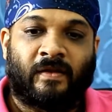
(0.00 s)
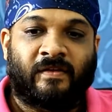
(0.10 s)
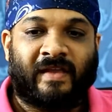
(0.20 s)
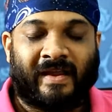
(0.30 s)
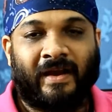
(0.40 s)

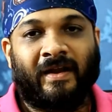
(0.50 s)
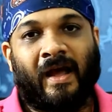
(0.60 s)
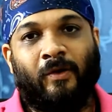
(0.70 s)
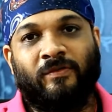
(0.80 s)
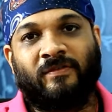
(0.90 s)
Second
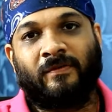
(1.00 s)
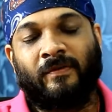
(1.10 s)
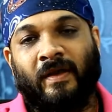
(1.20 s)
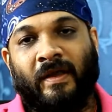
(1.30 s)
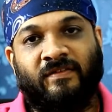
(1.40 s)

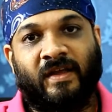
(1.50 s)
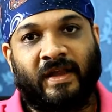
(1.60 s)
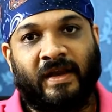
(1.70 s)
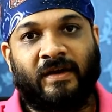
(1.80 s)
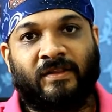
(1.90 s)
house is the
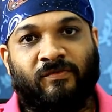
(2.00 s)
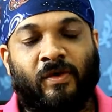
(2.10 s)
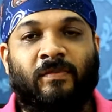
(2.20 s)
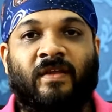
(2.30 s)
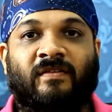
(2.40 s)
8th
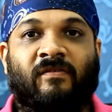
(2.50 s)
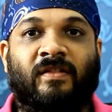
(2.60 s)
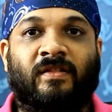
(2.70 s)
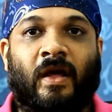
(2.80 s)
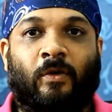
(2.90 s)
from the
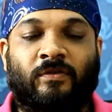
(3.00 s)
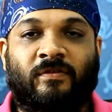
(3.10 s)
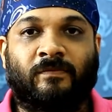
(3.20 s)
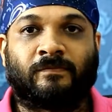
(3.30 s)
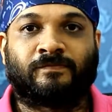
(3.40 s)
7th
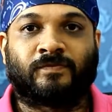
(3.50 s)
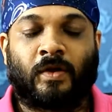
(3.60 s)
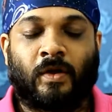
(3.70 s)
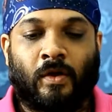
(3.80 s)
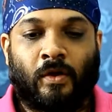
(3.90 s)
house,
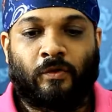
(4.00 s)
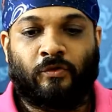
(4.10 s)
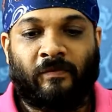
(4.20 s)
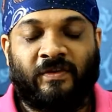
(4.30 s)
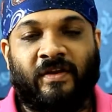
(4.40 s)

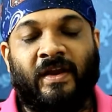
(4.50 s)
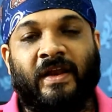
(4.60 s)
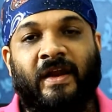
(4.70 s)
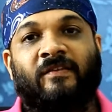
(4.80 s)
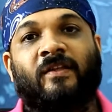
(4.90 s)
so which
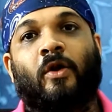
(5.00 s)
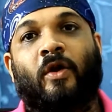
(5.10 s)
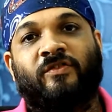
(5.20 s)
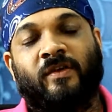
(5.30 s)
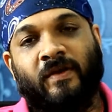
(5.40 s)
indicates the
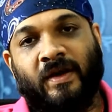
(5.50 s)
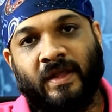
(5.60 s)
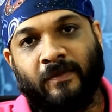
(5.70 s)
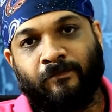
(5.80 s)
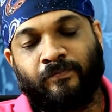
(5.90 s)

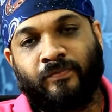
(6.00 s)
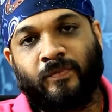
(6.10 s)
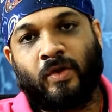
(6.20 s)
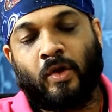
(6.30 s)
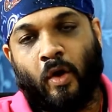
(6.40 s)
longevity
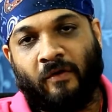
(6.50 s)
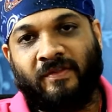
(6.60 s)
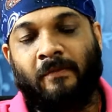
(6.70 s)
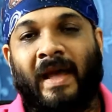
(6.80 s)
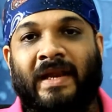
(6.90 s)
of
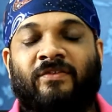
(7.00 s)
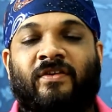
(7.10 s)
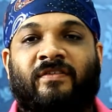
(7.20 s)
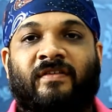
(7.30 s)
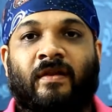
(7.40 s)
the marriage
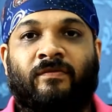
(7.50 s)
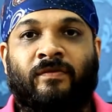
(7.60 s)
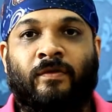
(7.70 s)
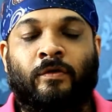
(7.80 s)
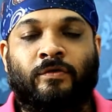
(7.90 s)
itself.
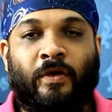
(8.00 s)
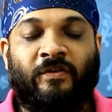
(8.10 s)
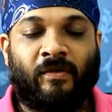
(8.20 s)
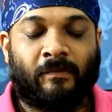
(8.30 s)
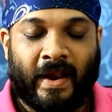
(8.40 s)
So
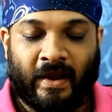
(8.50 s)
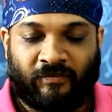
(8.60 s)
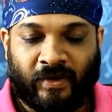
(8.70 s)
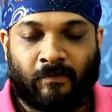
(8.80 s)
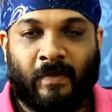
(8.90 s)
if a
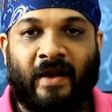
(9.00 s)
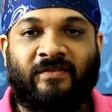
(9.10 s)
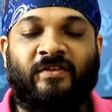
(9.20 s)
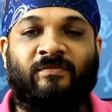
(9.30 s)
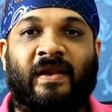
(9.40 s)
malefic
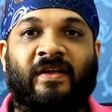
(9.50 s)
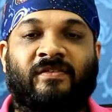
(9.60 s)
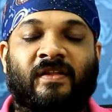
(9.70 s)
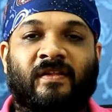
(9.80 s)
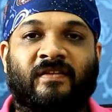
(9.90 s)
Mars is
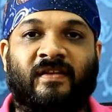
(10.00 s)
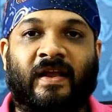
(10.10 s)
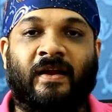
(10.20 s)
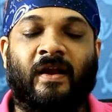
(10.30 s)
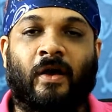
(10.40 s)
placed in the
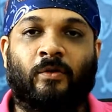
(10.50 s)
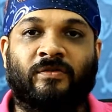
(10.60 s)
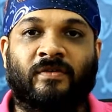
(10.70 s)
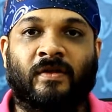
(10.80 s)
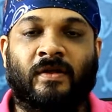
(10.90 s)
second
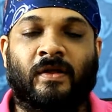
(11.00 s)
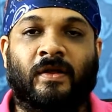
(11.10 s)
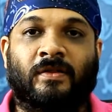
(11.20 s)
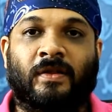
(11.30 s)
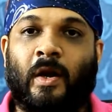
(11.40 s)
house,
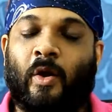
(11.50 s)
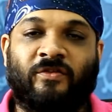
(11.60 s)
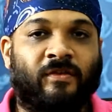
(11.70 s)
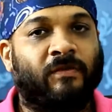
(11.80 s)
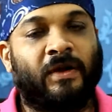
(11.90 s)
the
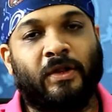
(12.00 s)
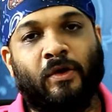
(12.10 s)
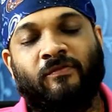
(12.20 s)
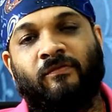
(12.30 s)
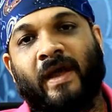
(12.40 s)
longevity
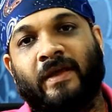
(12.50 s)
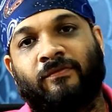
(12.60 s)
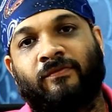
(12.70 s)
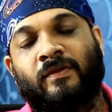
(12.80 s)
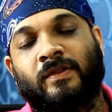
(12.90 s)
of
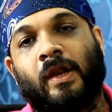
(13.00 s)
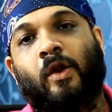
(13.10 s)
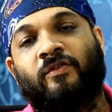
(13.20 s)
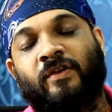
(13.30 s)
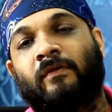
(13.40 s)
wife, the
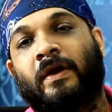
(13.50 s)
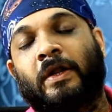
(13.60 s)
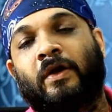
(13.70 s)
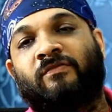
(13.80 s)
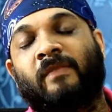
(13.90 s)

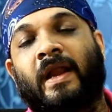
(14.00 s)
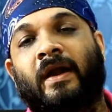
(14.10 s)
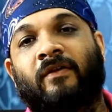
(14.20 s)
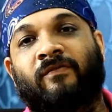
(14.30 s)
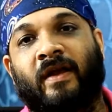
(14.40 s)
longevity of
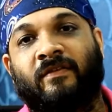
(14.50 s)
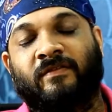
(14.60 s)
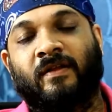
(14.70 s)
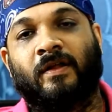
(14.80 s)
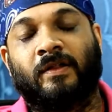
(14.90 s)
married
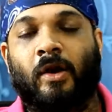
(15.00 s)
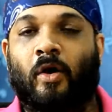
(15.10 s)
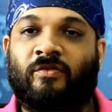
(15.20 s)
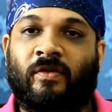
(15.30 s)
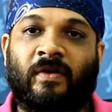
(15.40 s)
affairs, the
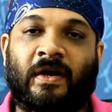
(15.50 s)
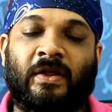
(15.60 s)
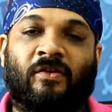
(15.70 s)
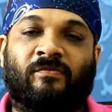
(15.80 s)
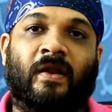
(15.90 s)

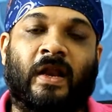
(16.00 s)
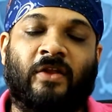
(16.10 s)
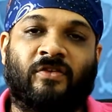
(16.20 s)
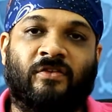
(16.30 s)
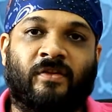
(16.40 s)
longevity of
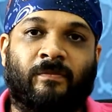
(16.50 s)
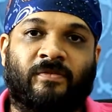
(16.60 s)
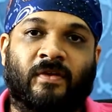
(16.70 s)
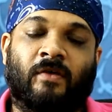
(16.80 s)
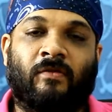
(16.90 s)

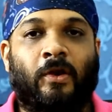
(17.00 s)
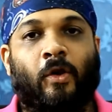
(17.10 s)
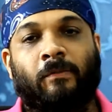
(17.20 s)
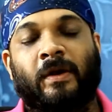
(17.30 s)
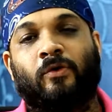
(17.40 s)
relationships will
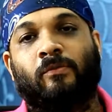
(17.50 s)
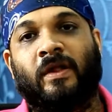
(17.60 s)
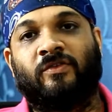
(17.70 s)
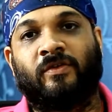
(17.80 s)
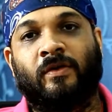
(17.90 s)
not be too
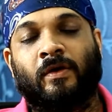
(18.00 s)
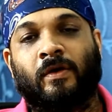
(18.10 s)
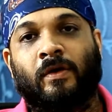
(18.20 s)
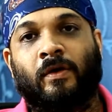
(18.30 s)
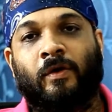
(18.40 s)
much.
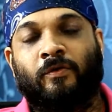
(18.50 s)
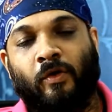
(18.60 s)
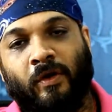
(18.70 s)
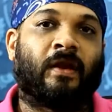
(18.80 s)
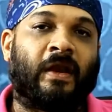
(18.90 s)

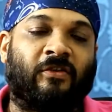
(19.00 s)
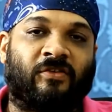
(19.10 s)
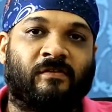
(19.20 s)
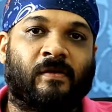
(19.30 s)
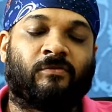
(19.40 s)
So the
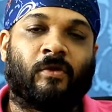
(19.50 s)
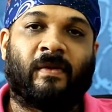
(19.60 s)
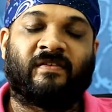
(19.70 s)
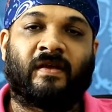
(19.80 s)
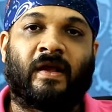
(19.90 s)
relationships will
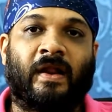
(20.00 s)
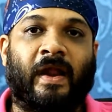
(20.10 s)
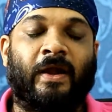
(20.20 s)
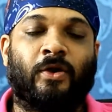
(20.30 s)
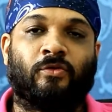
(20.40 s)
basically
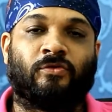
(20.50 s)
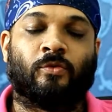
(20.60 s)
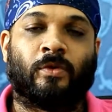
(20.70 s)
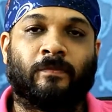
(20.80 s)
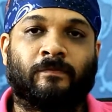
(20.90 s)
end too soon.